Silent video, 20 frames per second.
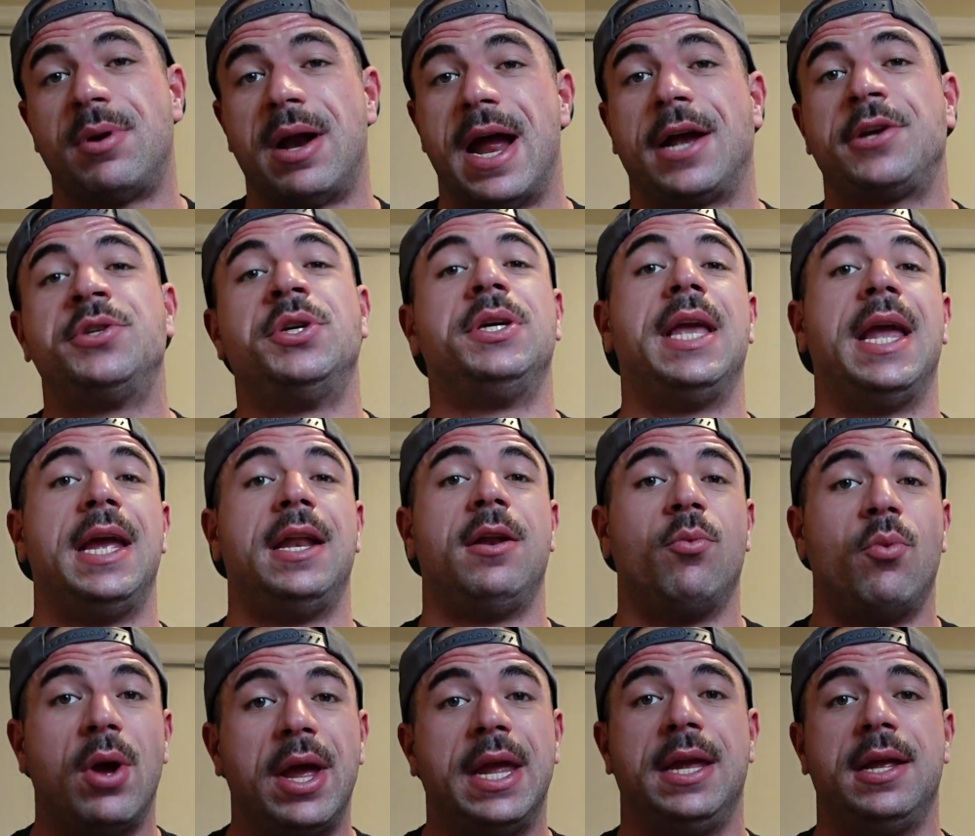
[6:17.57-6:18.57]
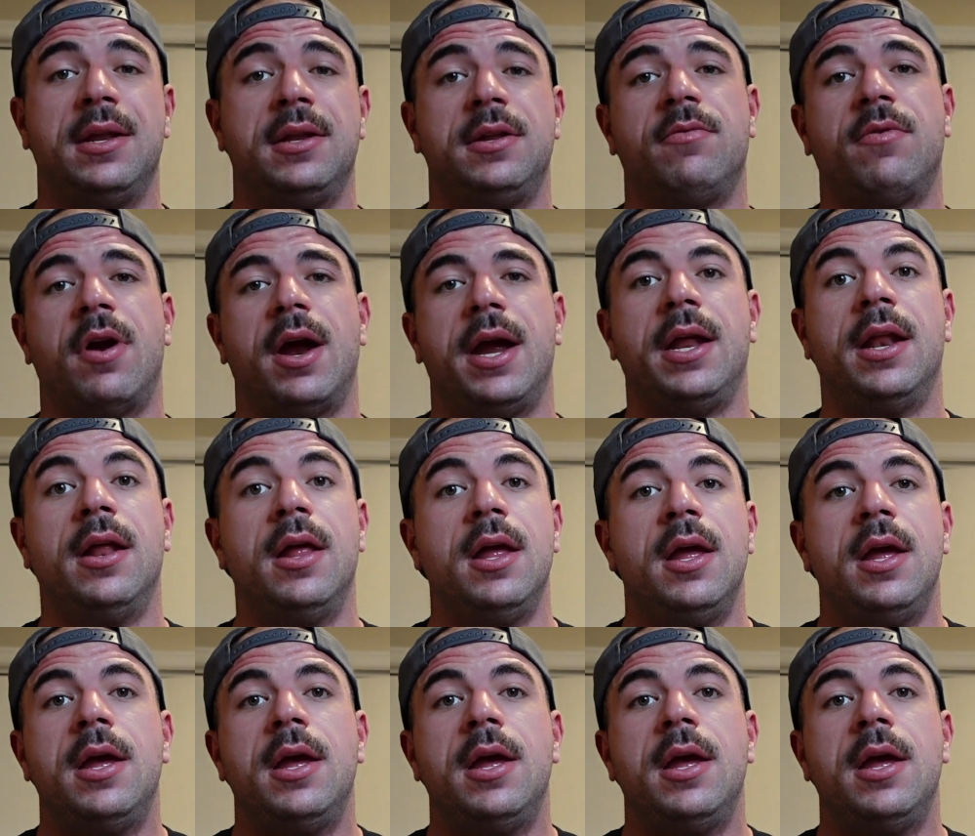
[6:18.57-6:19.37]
we're actually gaining weight, right?